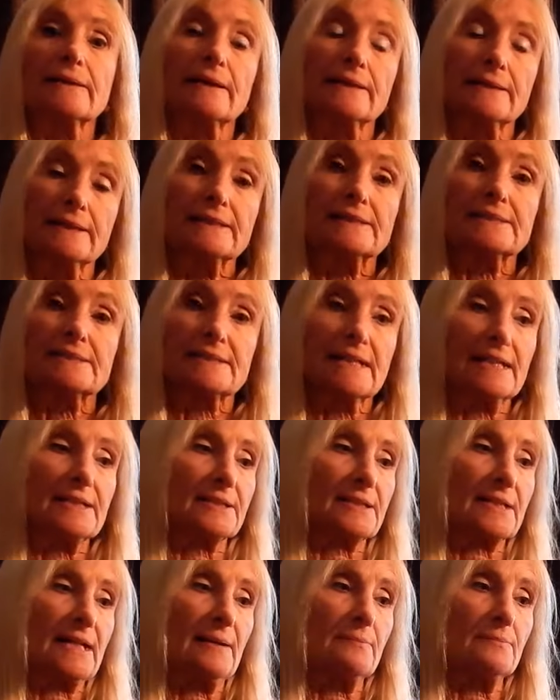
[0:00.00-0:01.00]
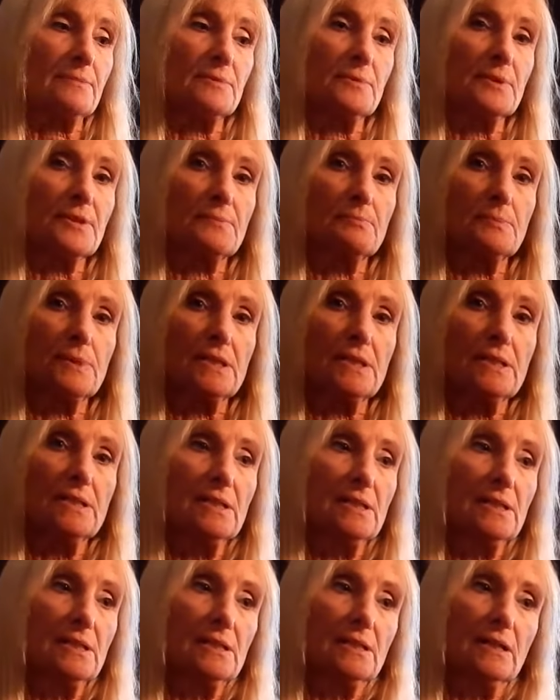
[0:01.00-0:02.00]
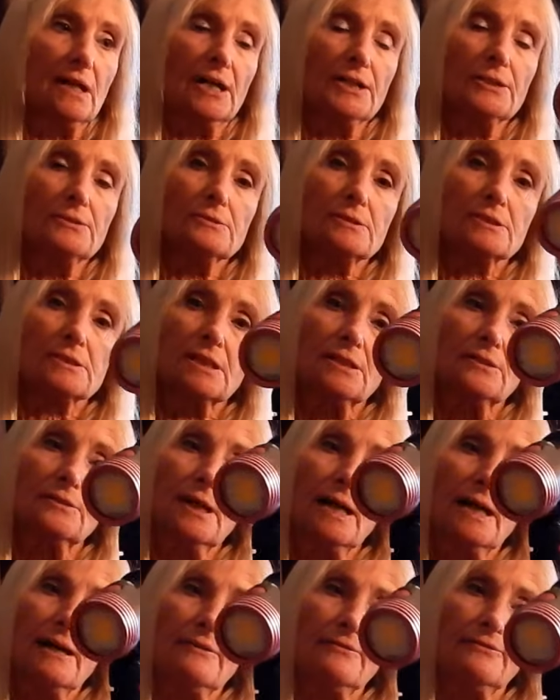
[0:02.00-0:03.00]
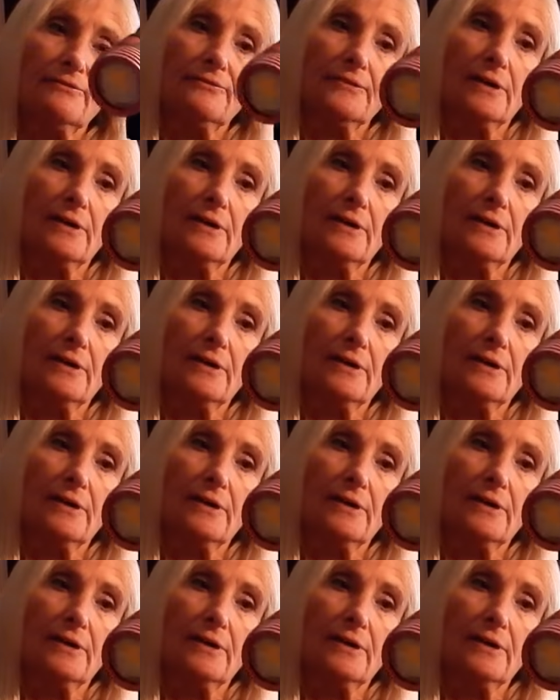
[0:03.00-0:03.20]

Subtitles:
I need to take the camera with me, I also have